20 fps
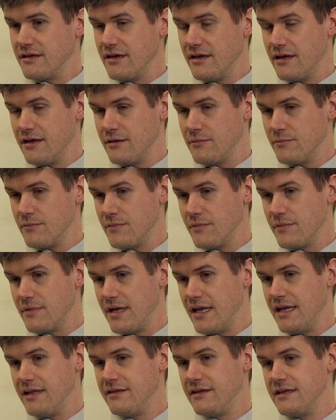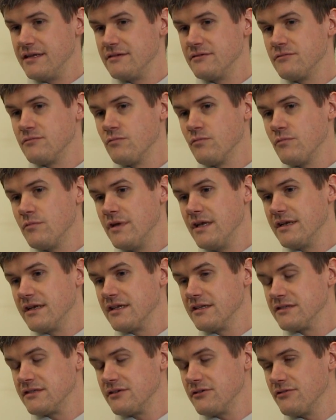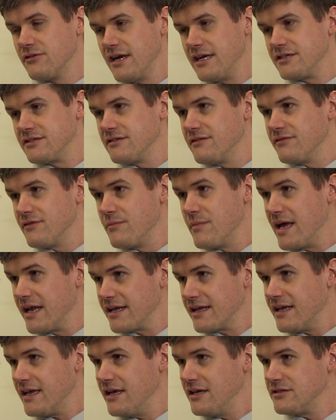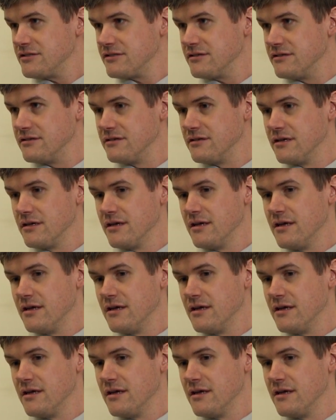And then in consideration of the medication,